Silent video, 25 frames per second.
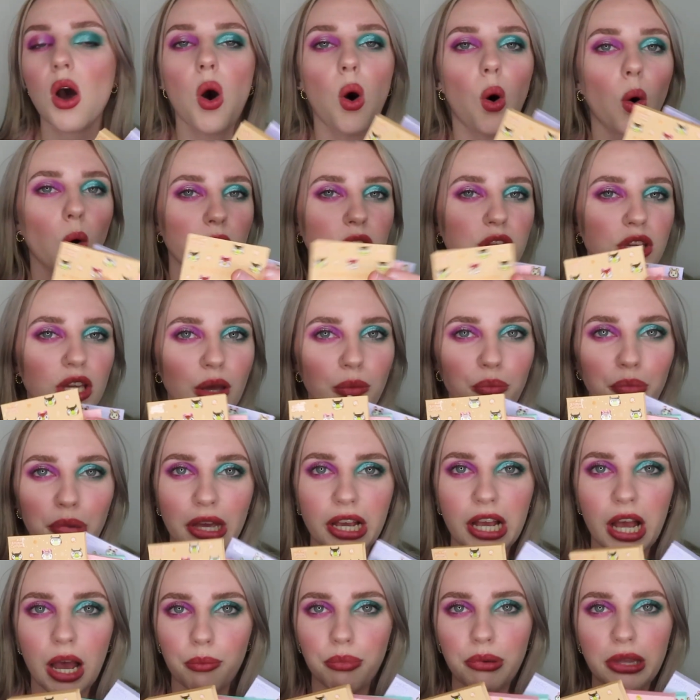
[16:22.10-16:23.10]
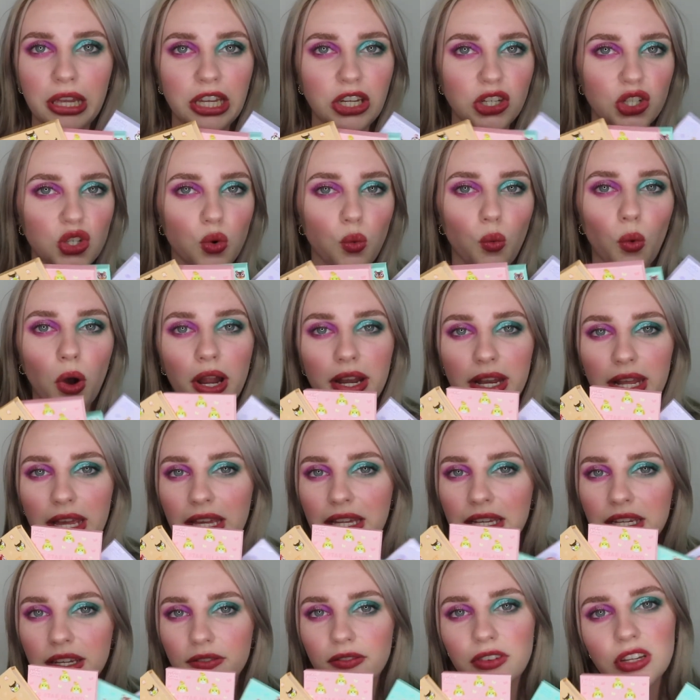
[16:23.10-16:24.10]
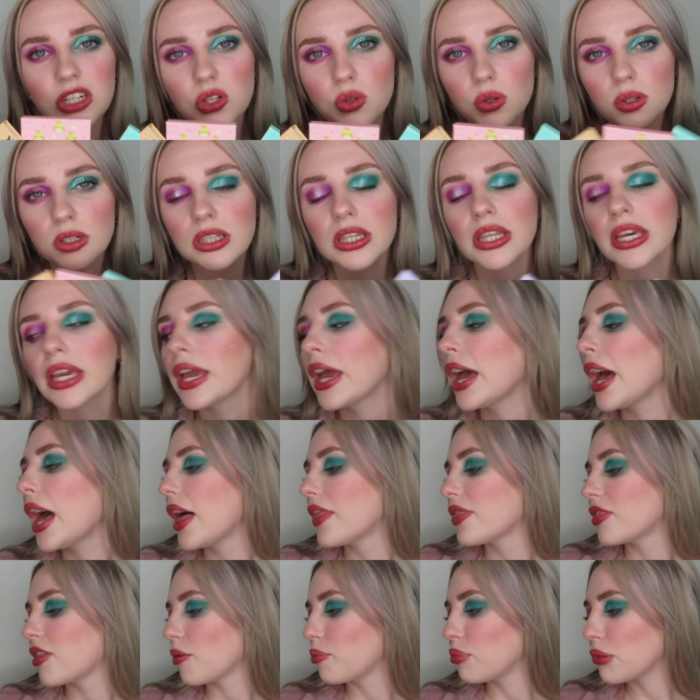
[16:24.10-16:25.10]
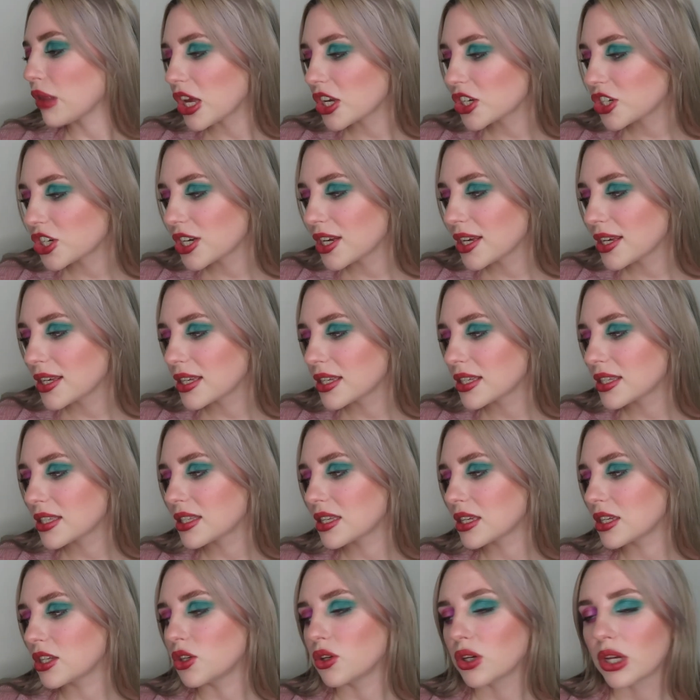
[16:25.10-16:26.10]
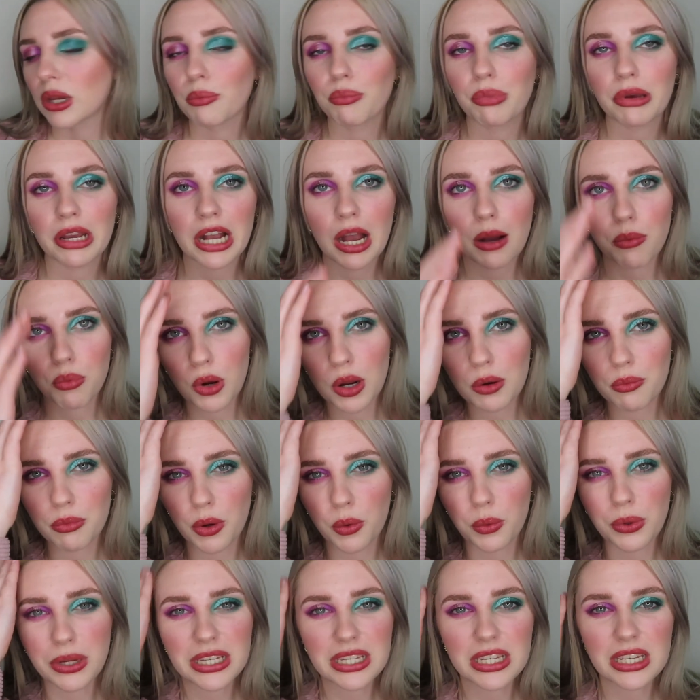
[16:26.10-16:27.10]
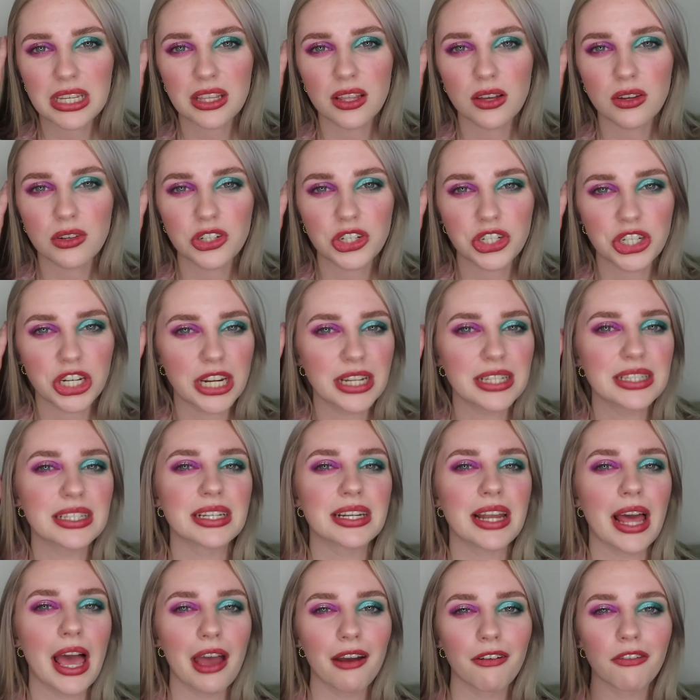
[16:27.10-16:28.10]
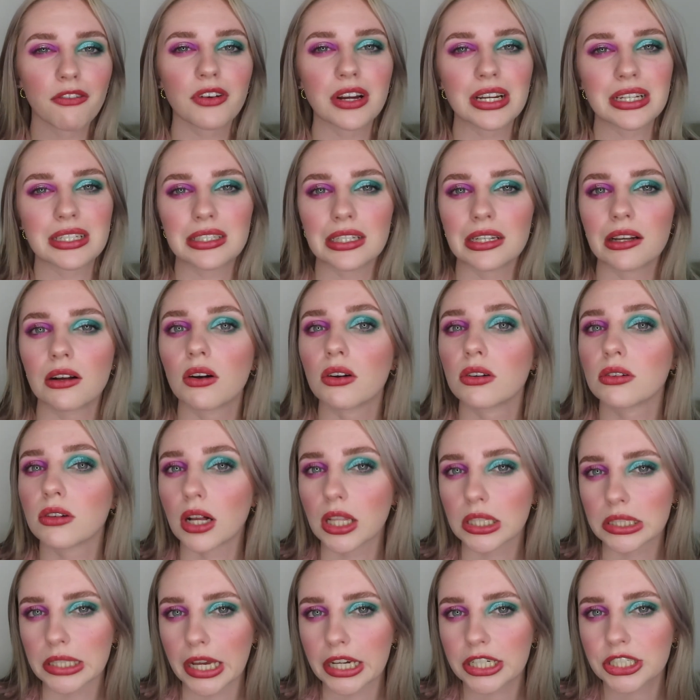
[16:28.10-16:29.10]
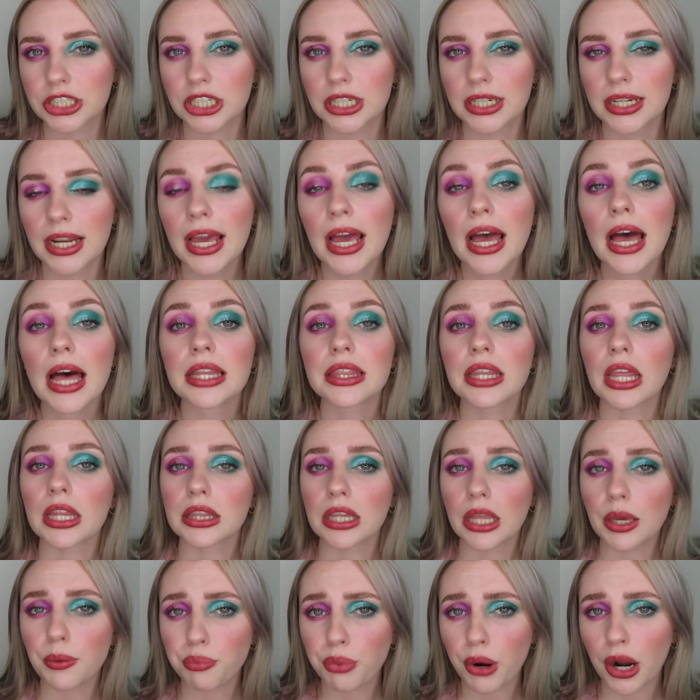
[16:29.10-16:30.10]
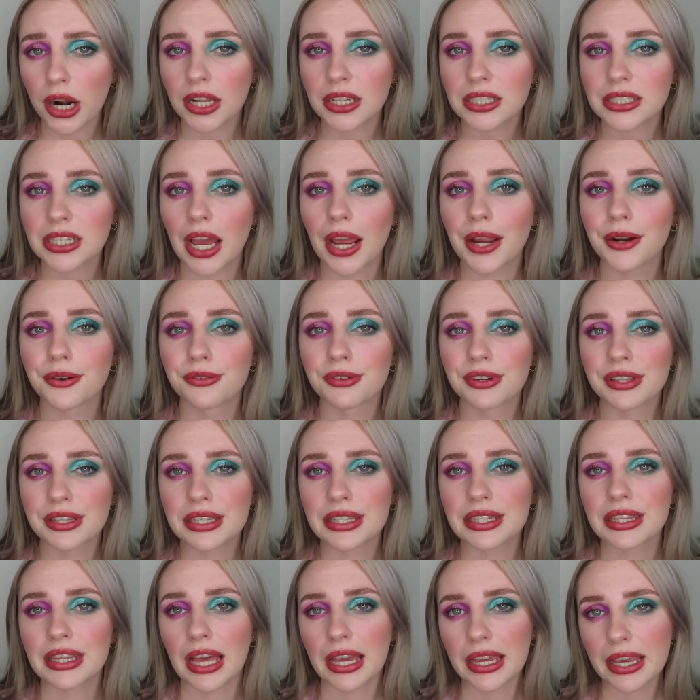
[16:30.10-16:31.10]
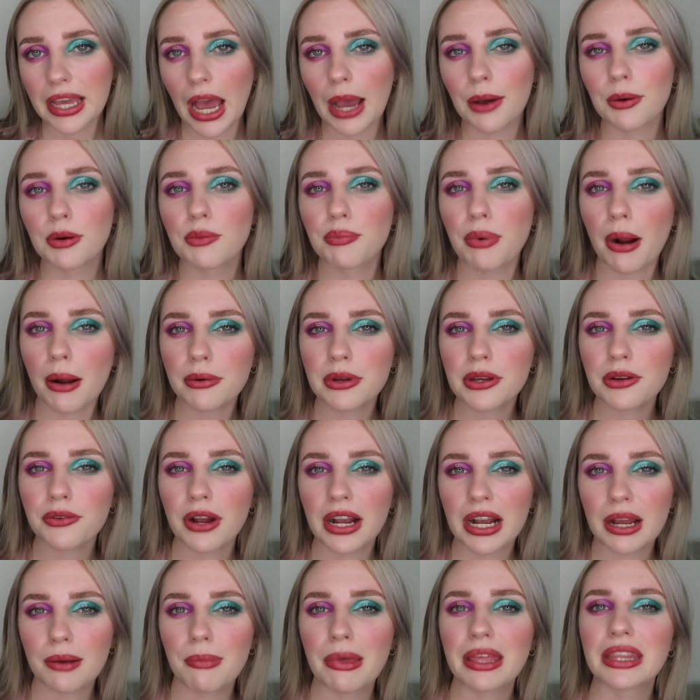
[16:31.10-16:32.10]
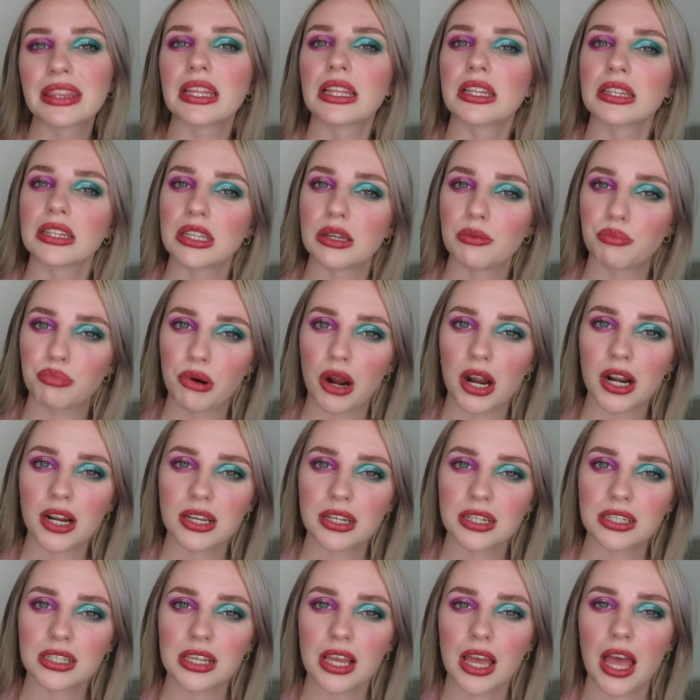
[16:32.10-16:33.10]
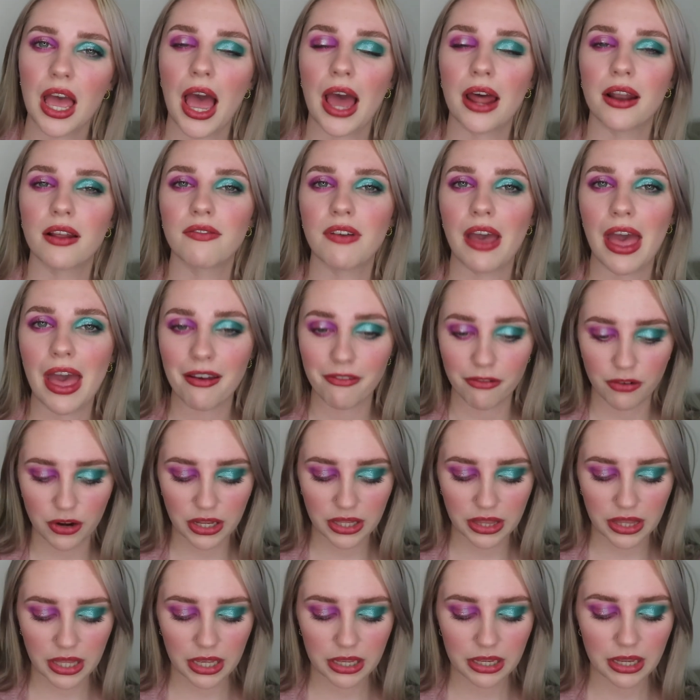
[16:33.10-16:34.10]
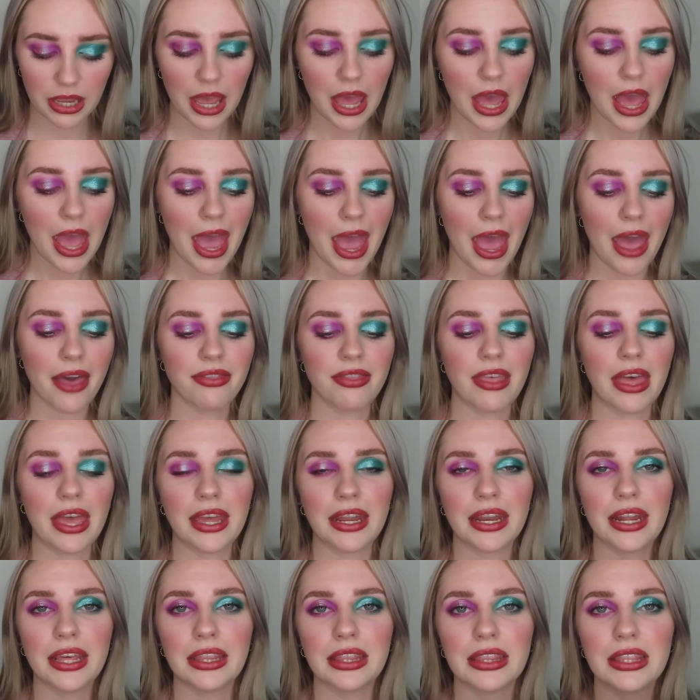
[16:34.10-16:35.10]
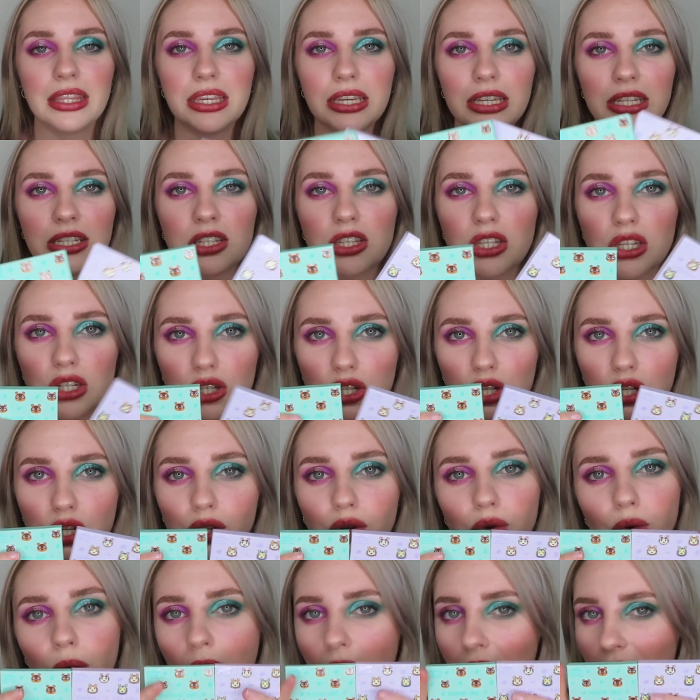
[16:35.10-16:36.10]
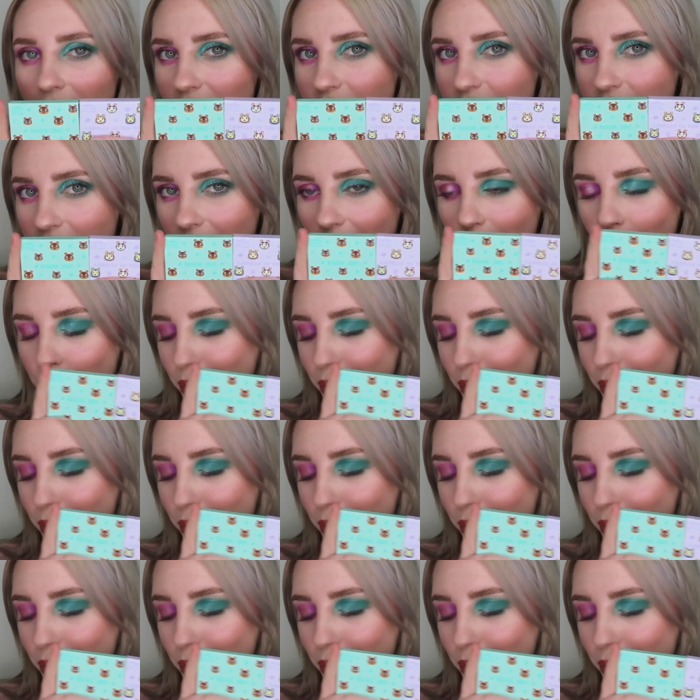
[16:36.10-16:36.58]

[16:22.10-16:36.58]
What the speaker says: or you can pick up each one individually. The blushes, you can pick up one, but we see those shades in every single collection. The lip products I really like. I would probably recommend the lip products out of everything, and then these 2 eyeshadow